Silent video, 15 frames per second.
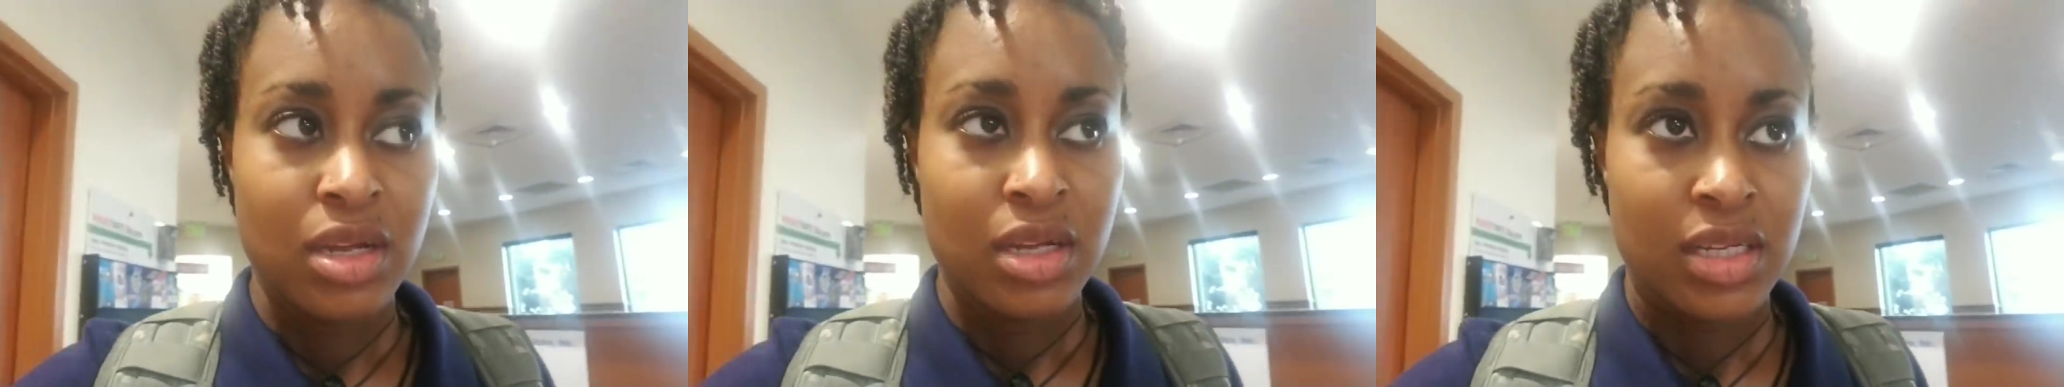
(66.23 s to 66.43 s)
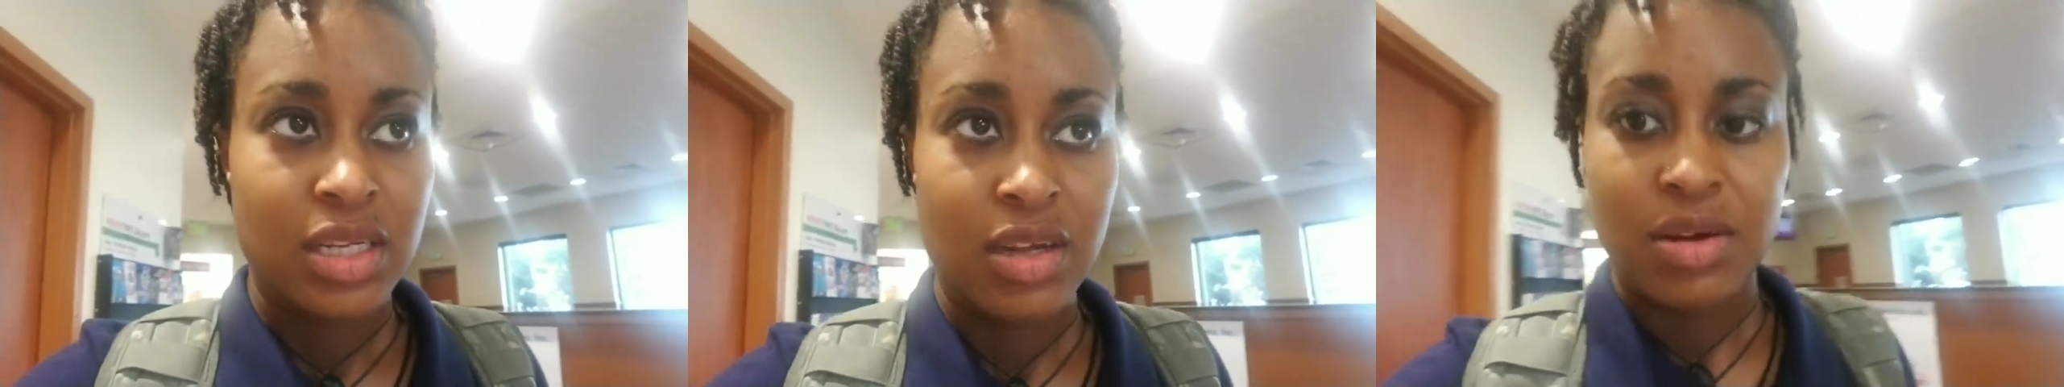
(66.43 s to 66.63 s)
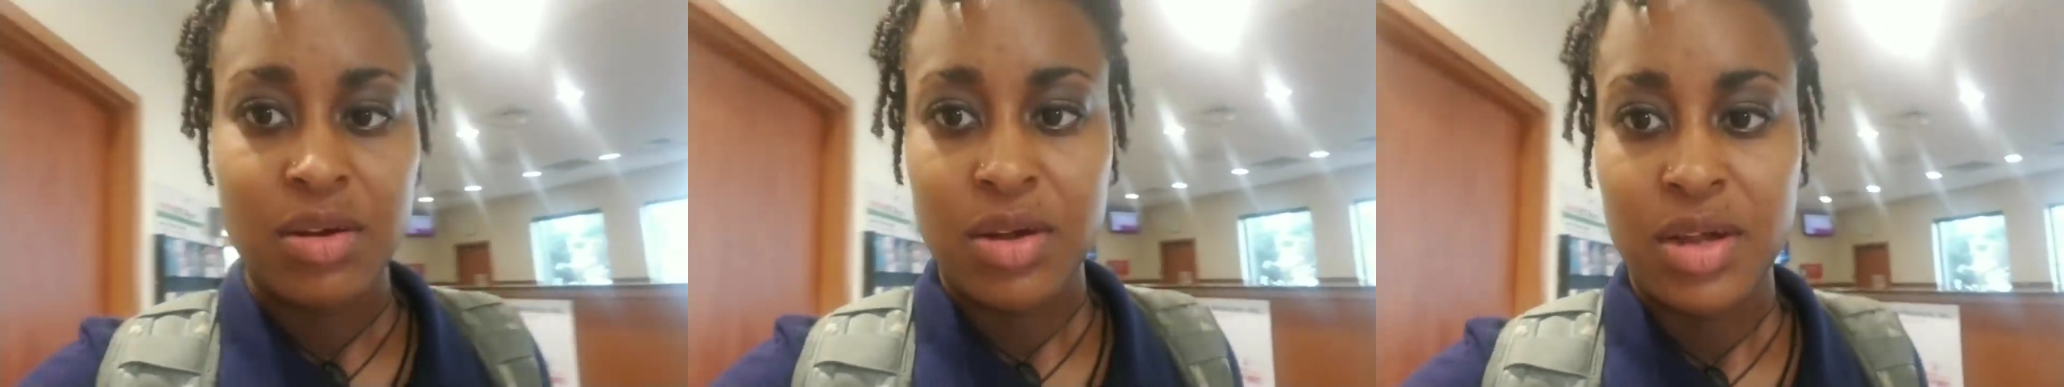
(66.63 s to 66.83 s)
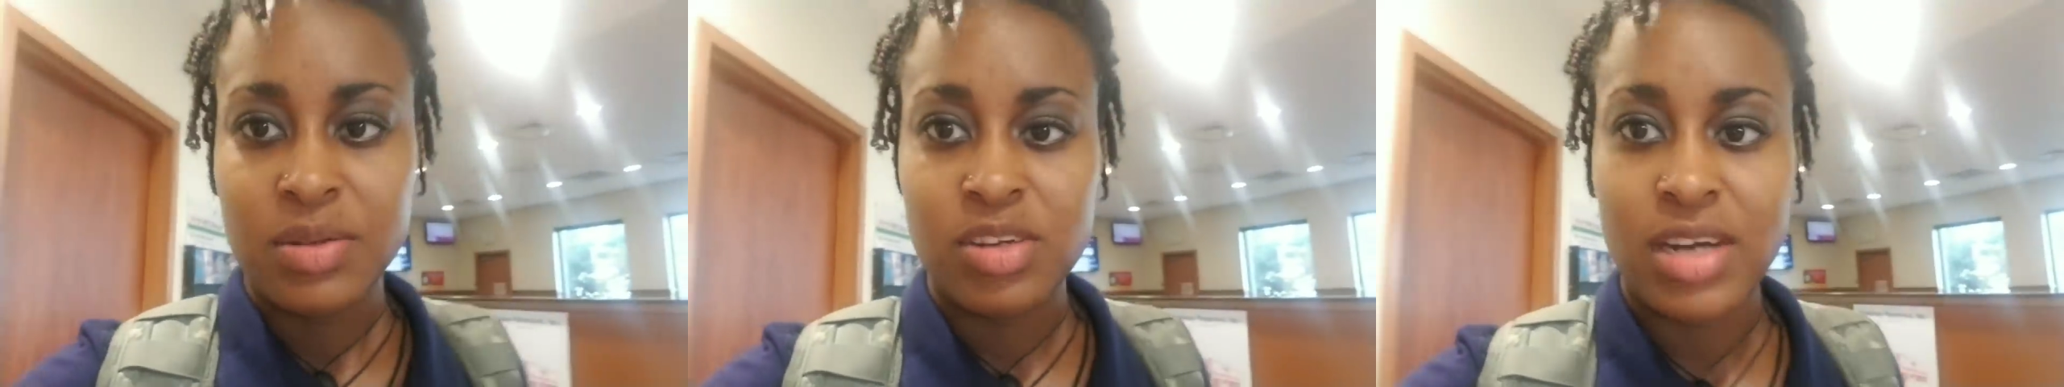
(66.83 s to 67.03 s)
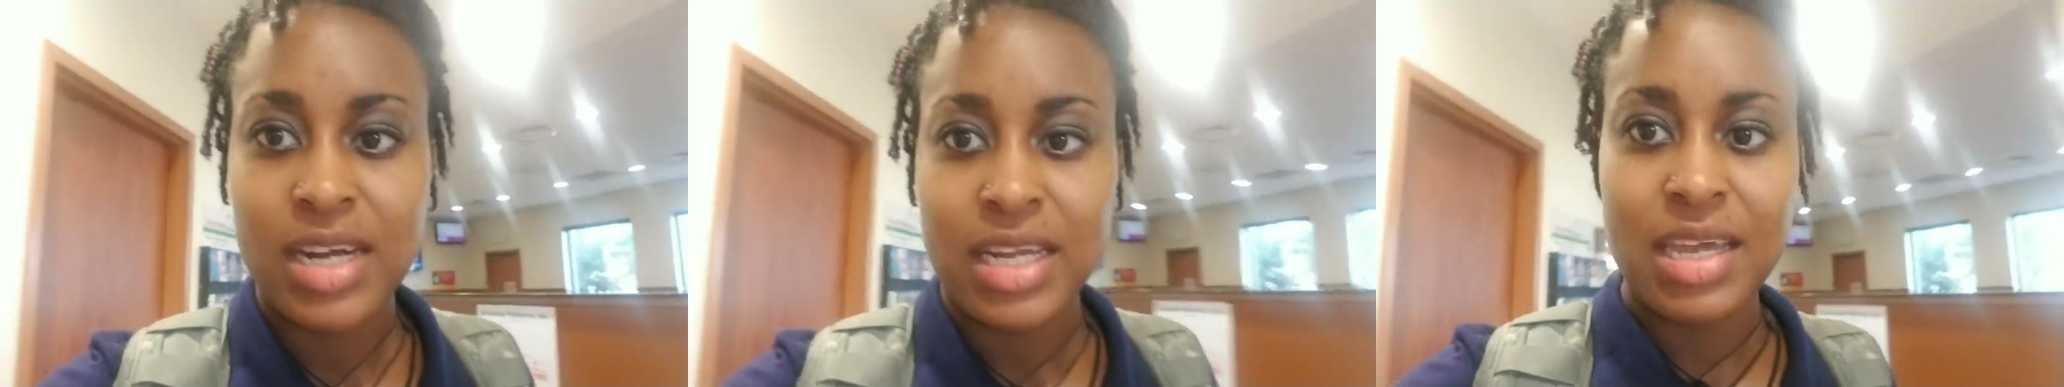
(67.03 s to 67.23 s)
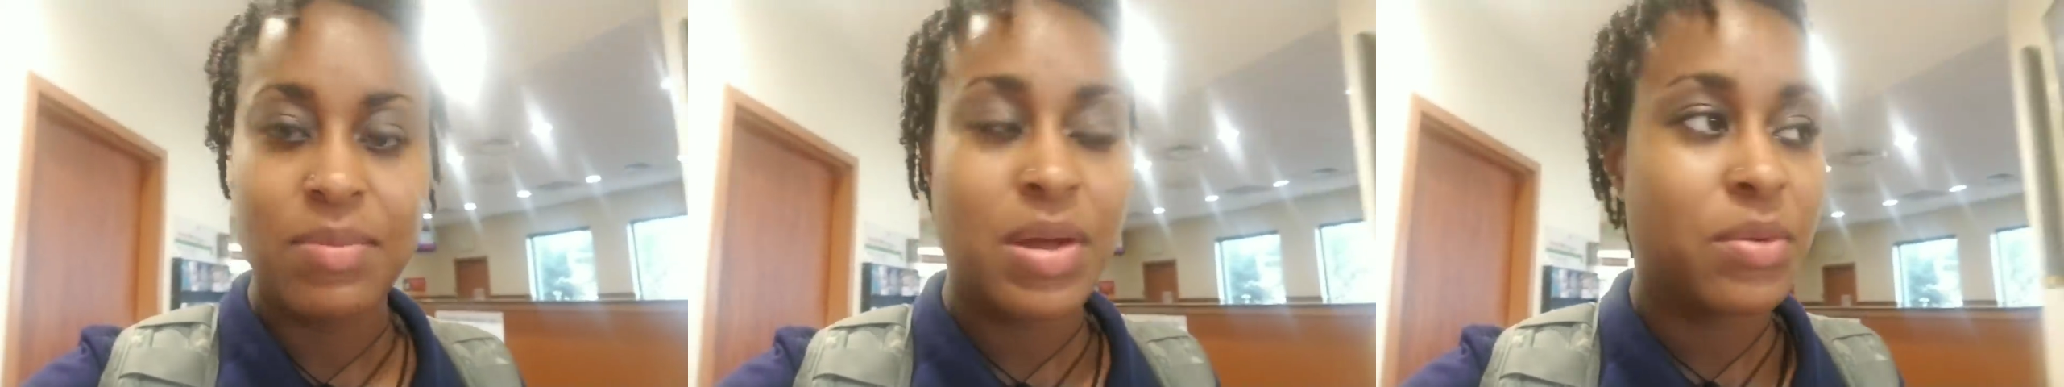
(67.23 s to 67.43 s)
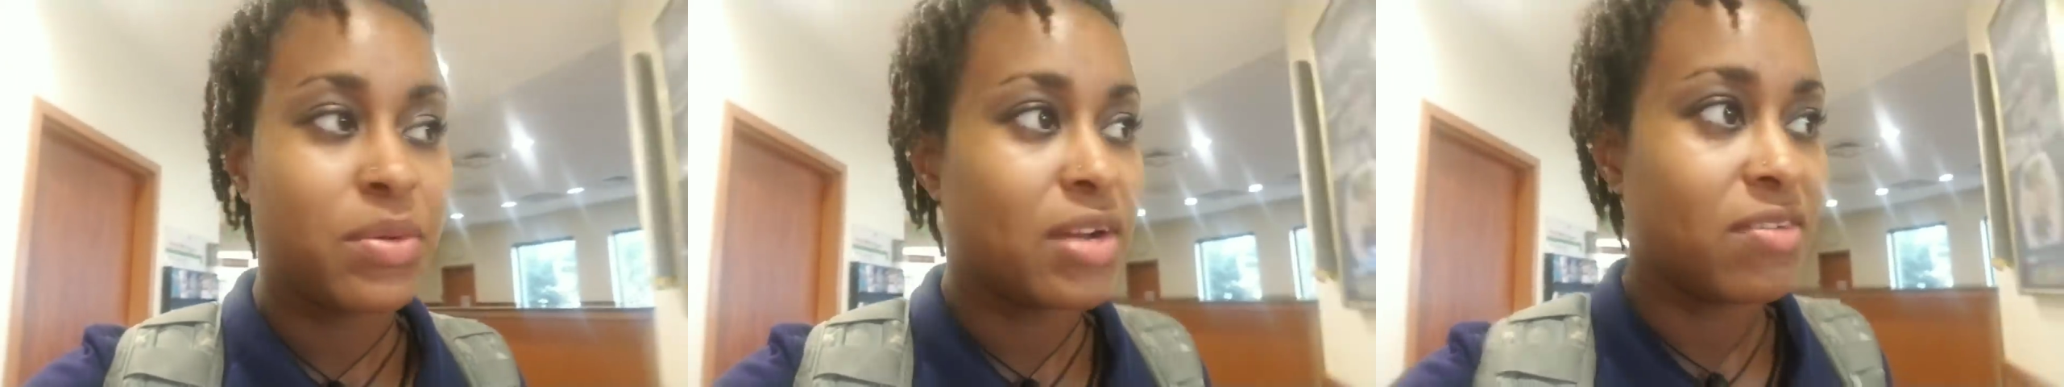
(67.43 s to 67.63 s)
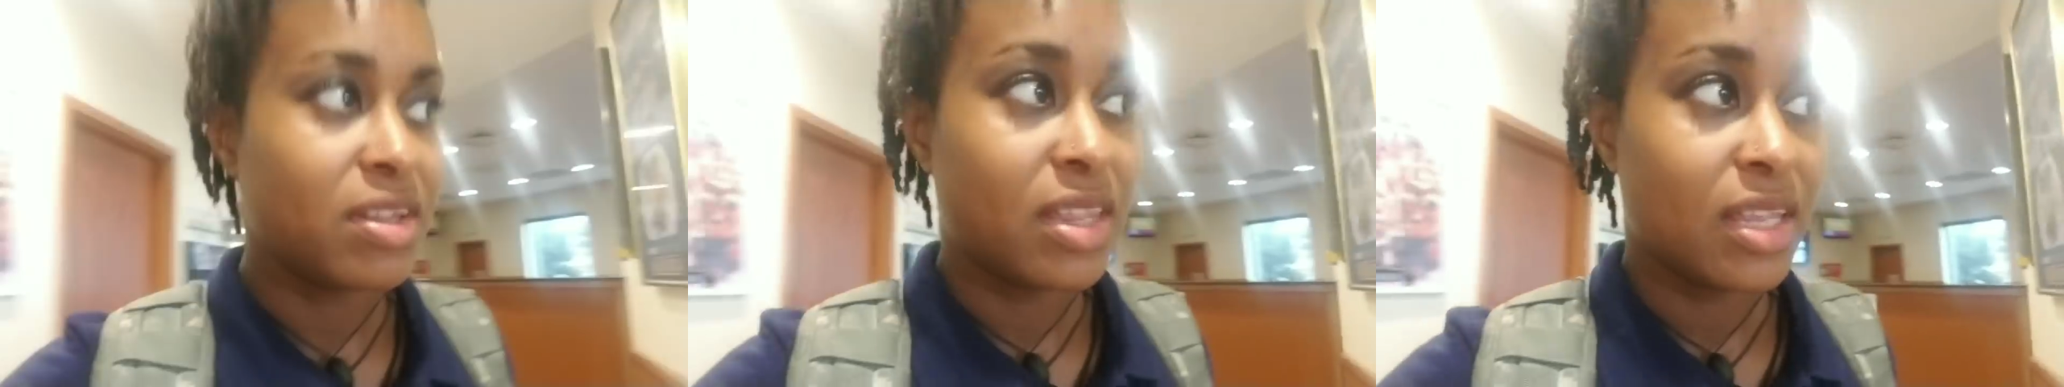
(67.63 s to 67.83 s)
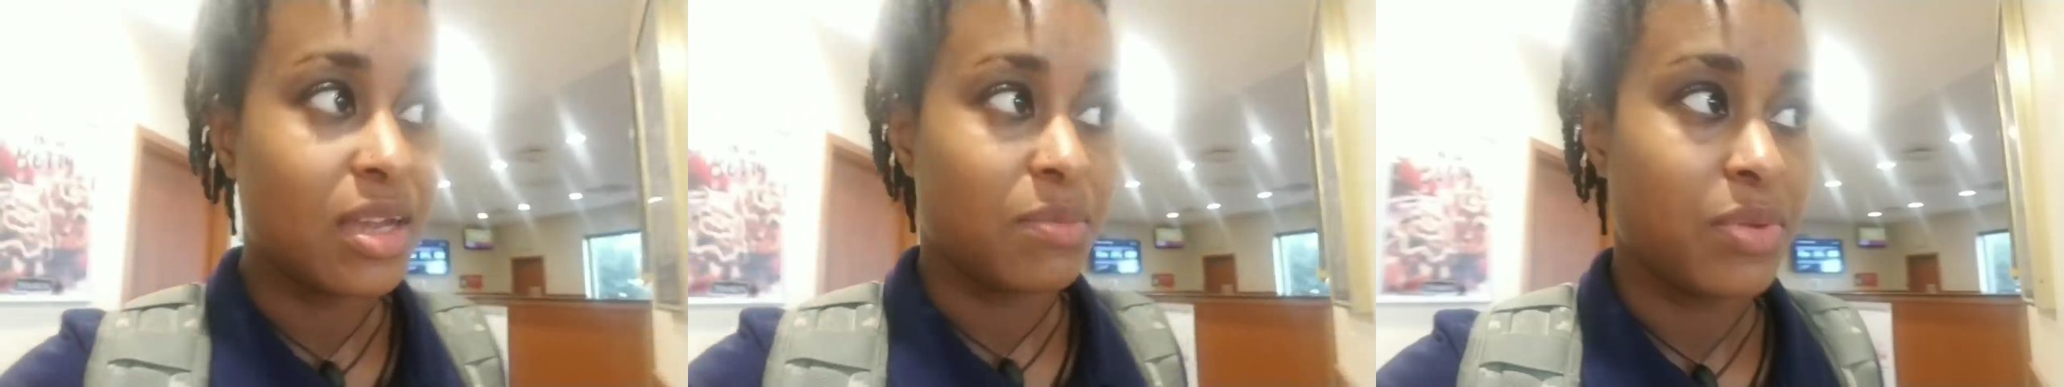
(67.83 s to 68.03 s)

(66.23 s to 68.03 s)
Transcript: So trying to keep up with everything,